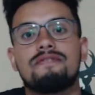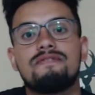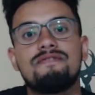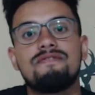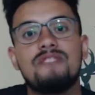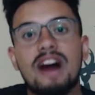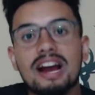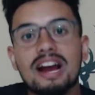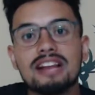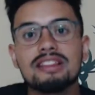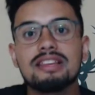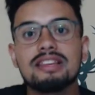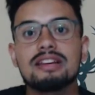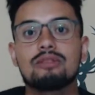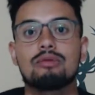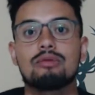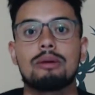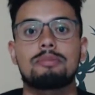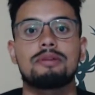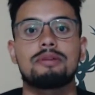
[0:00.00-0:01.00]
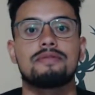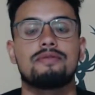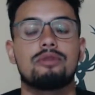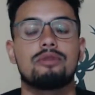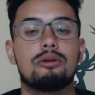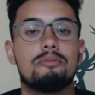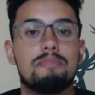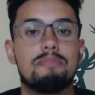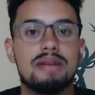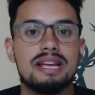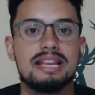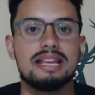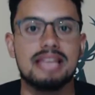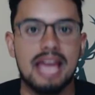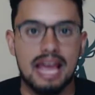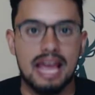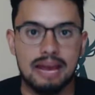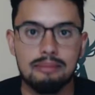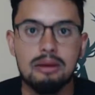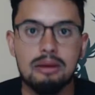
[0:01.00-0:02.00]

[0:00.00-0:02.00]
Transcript: finally erupted for a big game.